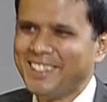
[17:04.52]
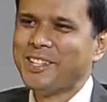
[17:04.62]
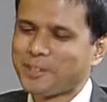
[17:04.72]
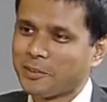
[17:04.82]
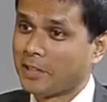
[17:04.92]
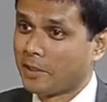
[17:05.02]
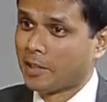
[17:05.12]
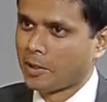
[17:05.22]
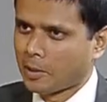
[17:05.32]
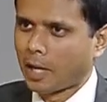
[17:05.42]
So
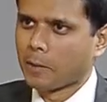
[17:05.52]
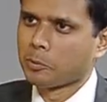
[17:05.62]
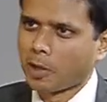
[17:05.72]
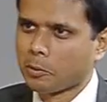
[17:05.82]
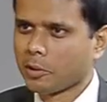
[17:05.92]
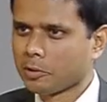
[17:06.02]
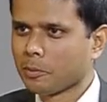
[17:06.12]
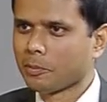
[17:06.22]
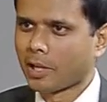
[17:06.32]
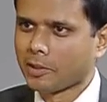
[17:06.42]
I would
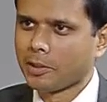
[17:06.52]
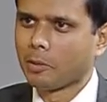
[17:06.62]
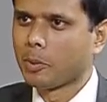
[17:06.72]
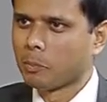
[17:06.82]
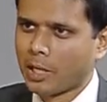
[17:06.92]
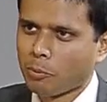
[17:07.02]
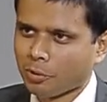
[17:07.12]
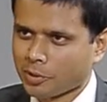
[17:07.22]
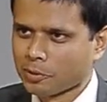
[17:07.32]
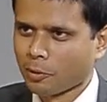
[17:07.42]
assume that there will be many
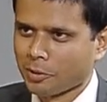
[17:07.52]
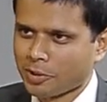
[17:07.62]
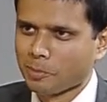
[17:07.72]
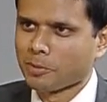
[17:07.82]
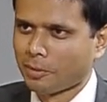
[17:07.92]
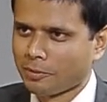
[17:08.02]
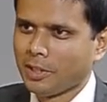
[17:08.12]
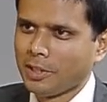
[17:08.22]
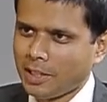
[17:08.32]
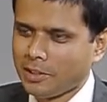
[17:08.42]
more such concepts
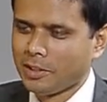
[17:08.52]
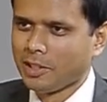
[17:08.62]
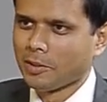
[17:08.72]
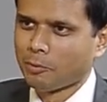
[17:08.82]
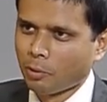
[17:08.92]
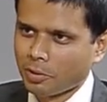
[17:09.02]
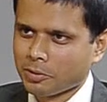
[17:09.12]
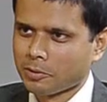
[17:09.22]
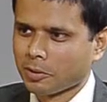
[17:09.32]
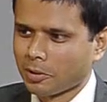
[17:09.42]
in the
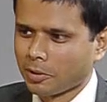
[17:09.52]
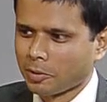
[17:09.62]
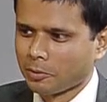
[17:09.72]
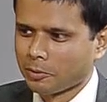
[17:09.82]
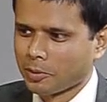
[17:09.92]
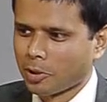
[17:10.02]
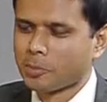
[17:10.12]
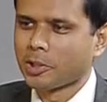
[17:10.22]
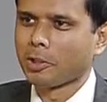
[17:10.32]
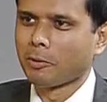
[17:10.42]
focused with the
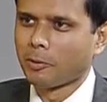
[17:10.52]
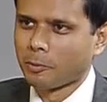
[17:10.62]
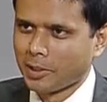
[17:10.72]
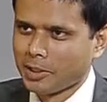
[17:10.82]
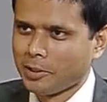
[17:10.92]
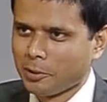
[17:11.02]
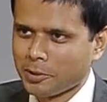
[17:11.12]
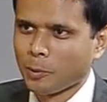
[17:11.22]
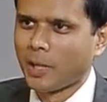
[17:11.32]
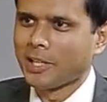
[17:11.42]
objective of
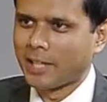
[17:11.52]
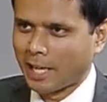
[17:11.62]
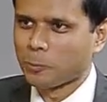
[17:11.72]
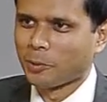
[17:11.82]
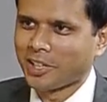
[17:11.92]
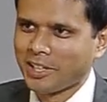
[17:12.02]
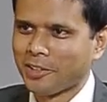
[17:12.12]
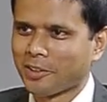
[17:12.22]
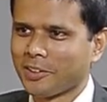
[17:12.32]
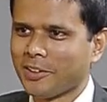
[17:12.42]
reducing weight at work in
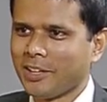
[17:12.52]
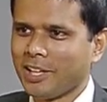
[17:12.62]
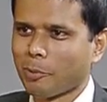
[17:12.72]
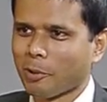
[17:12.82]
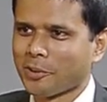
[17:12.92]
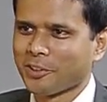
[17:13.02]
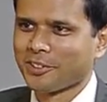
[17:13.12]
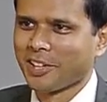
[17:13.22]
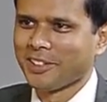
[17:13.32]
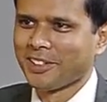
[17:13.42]
your laboratories, right?